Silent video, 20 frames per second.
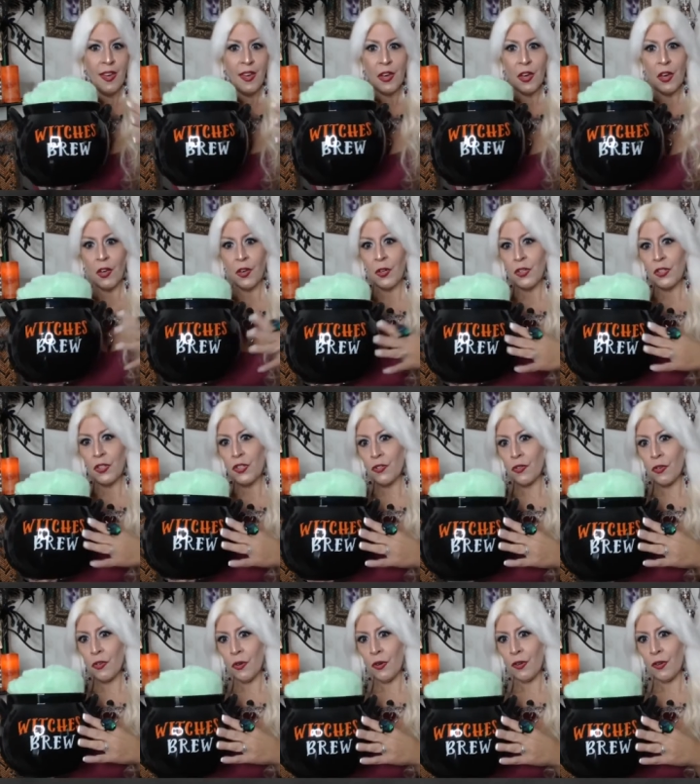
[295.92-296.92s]
a good
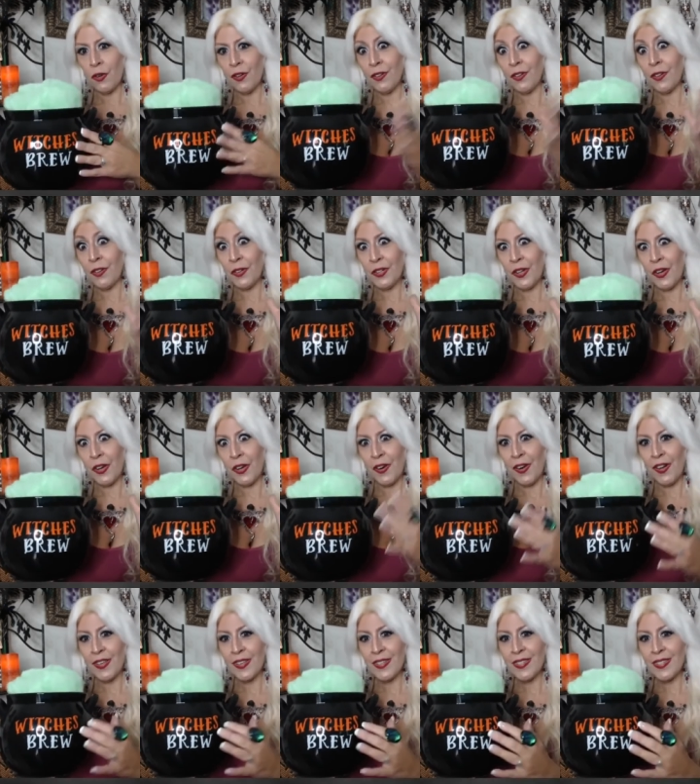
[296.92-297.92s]
drawer, good
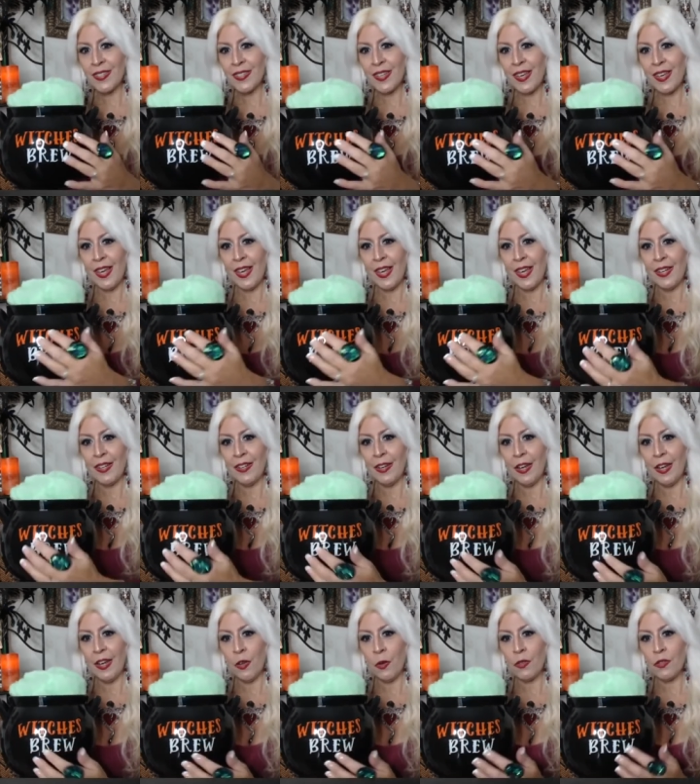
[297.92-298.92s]
artist, and
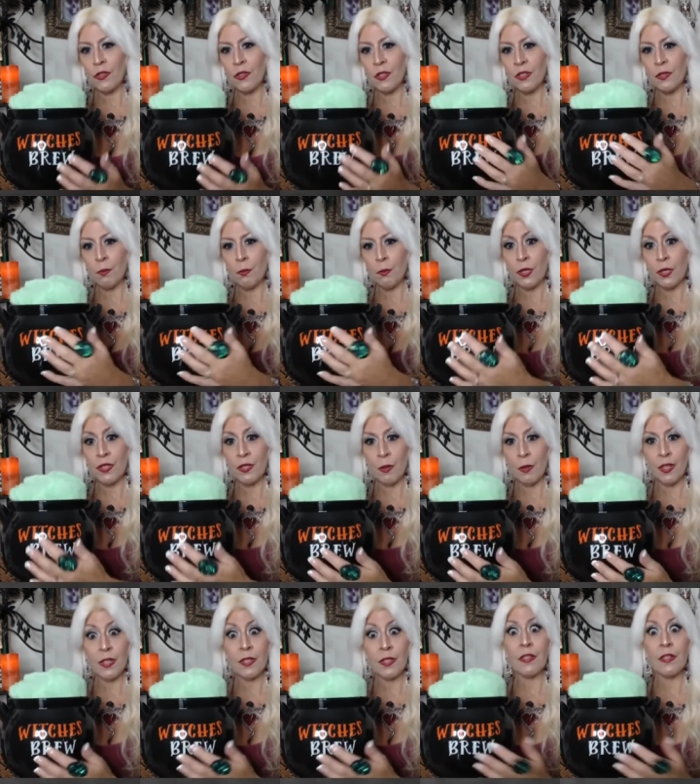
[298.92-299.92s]
put
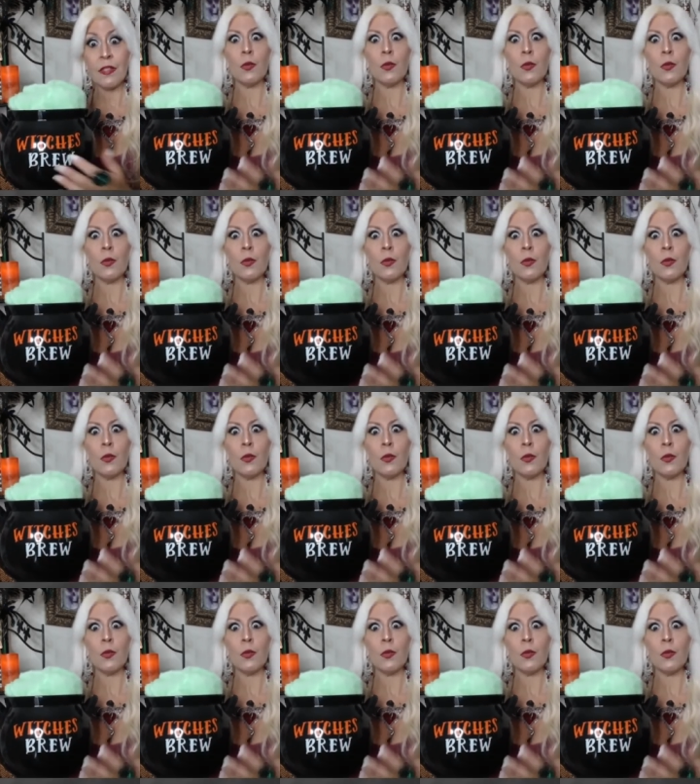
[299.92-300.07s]
something that says